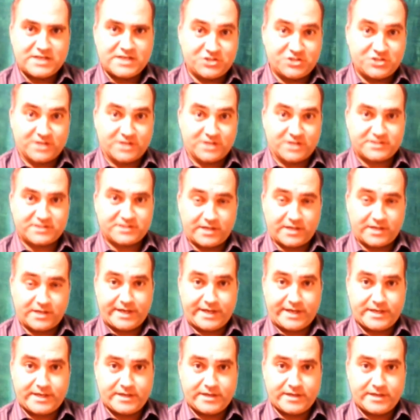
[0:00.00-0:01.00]
just
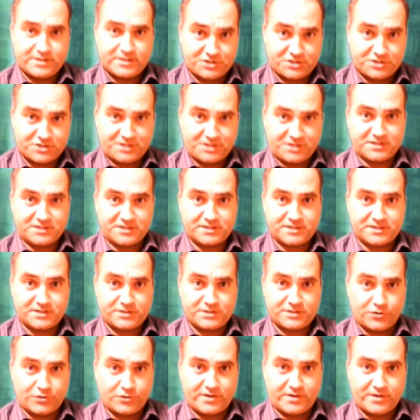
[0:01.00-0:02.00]
like
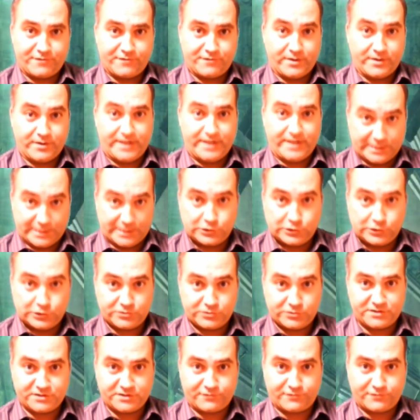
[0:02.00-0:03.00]
Jesus, no different, and
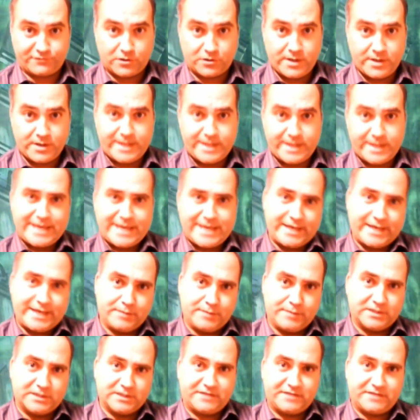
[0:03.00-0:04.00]
Lucifer. He
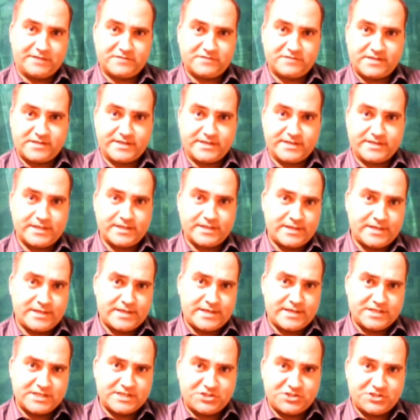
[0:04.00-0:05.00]
believes that
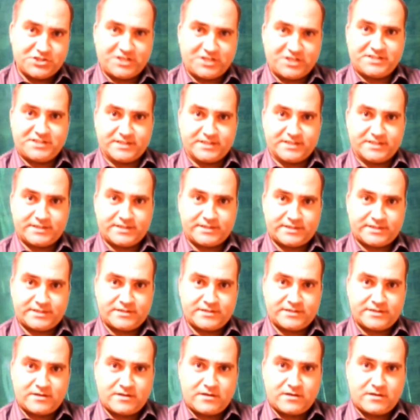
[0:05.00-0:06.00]

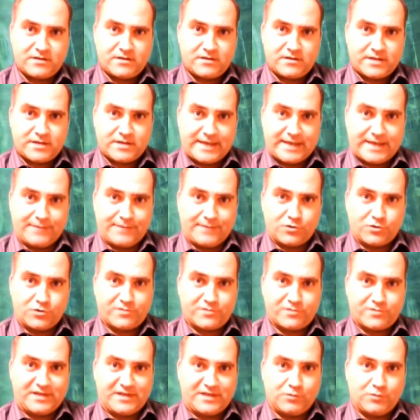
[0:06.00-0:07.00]
Jesus came to
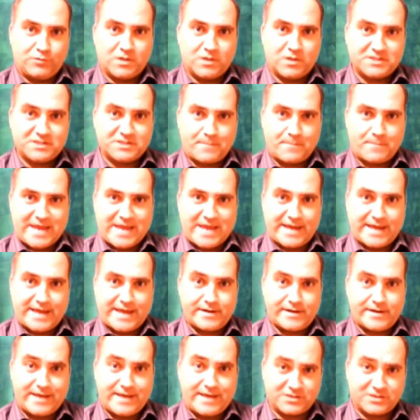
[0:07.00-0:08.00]
earth, he was a
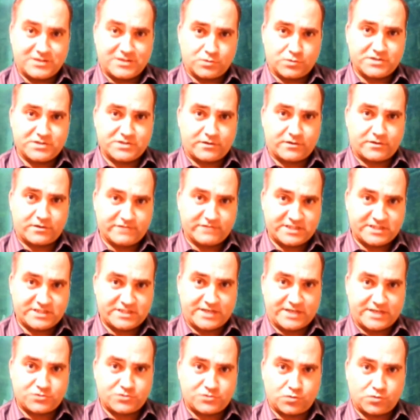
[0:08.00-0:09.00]
man as a result of a
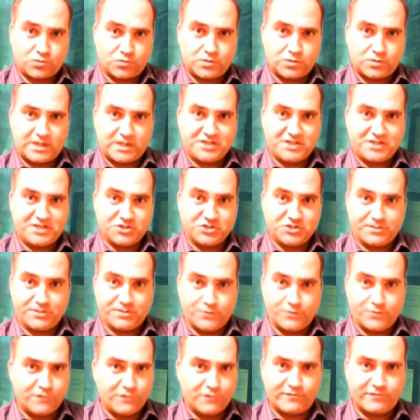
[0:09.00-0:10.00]
sexual relationship.
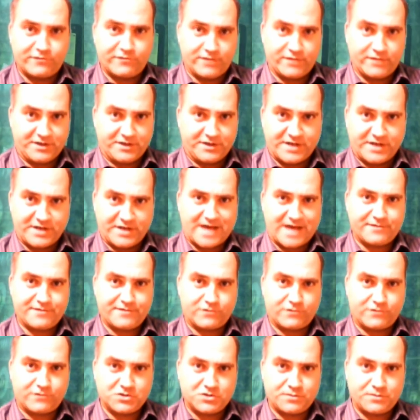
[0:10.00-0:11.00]
No, they deny the
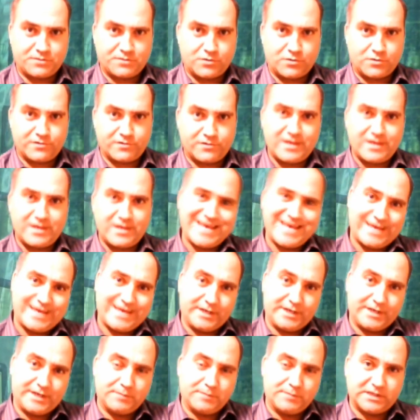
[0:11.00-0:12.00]
virgin birth,
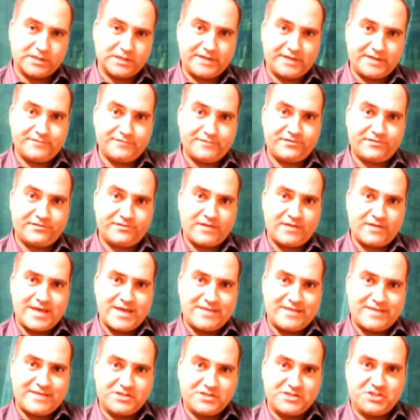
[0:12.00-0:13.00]
and he believes
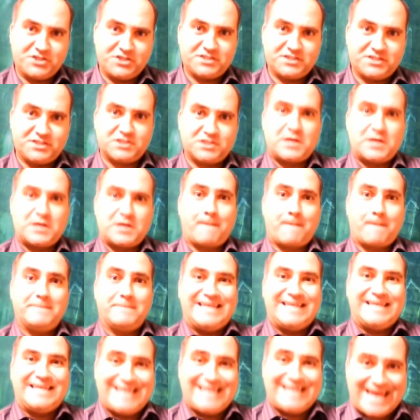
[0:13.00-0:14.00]
that Jesus
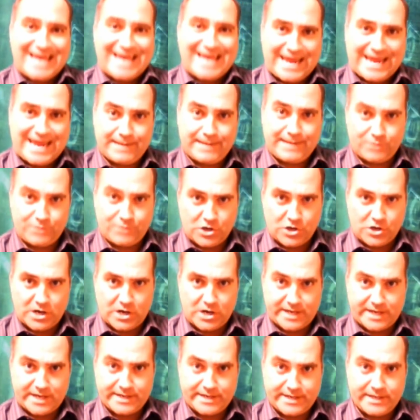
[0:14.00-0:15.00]
became
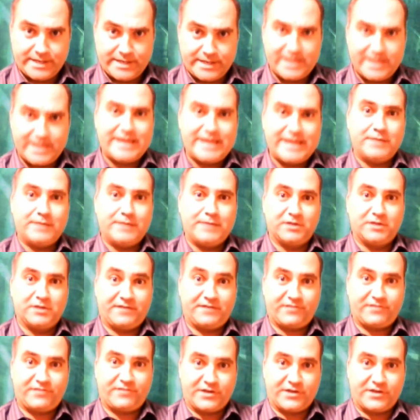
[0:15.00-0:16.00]
God. He
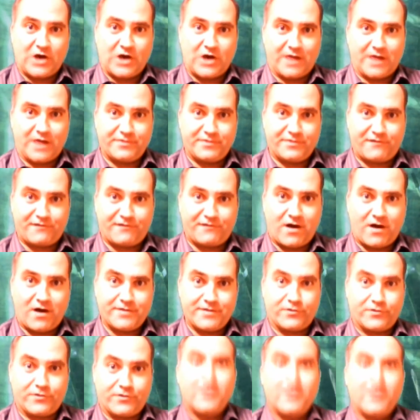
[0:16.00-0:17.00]
believes that God the
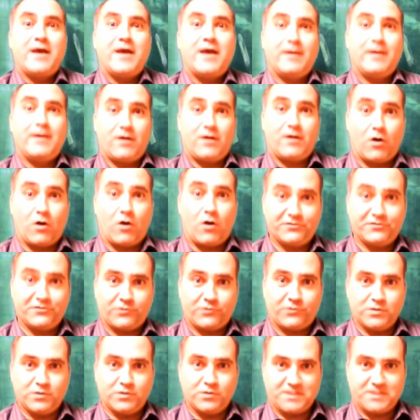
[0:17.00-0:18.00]
Father
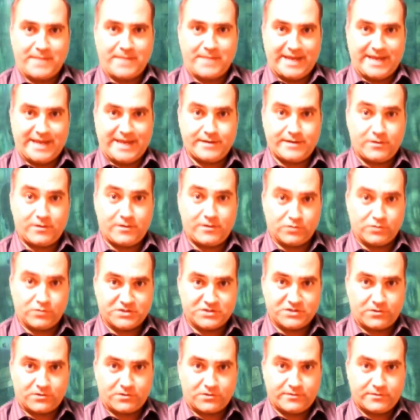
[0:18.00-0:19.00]
also was a man, a
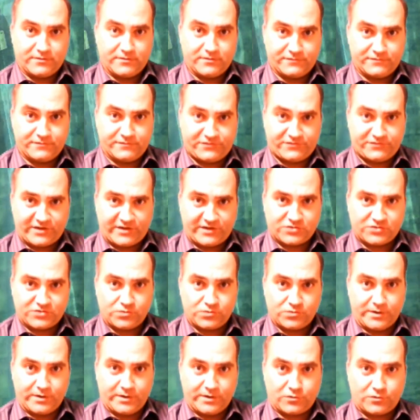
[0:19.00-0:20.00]
result of
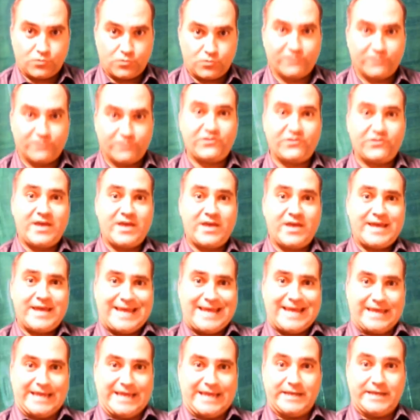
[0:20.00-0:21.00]
sexual intercourse,
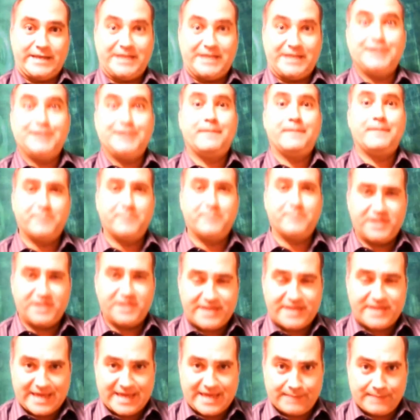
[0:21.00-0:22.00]
and he
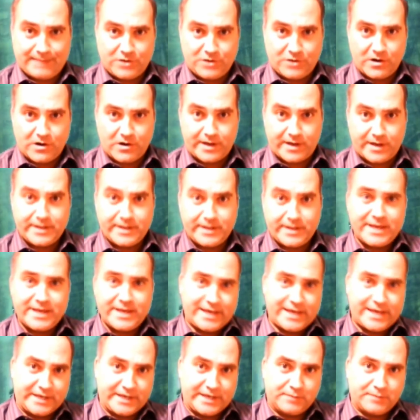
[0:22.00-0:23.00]
became God.
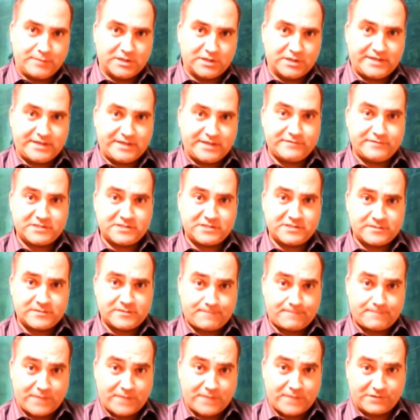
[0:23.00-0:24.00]
And he
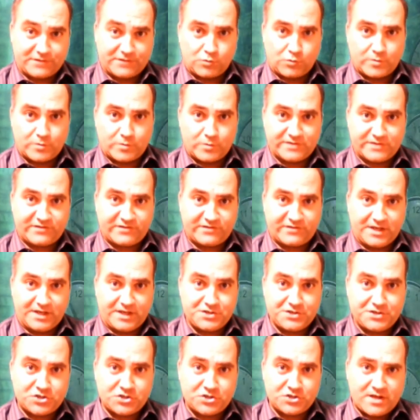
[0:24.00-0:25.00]
believes, as Mormons
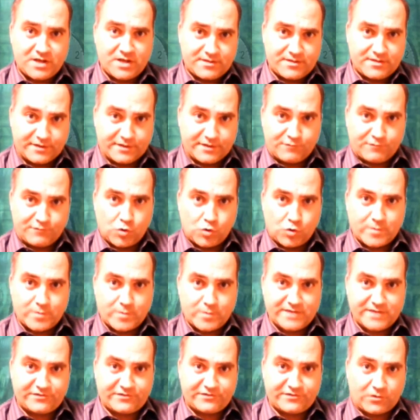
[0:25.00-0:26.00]
teach, that if
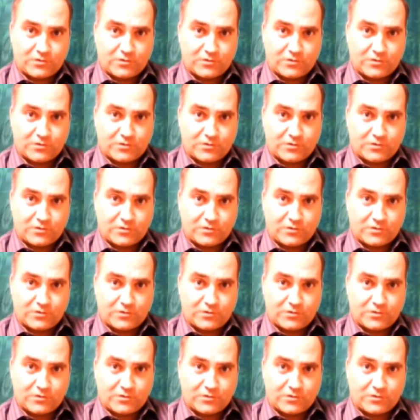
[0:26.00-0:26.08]
Mormons